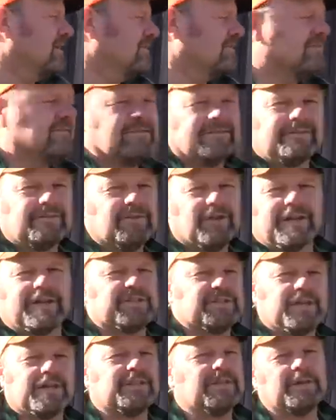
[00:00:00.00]
And like I
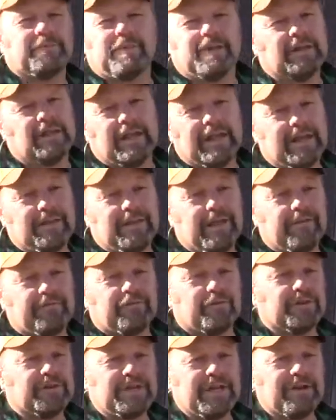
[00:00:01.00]
said, they'd been laying there
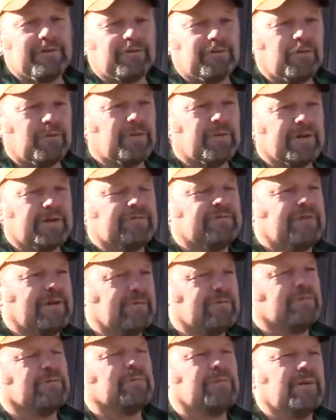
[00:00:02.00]
for a year and nobody had found them.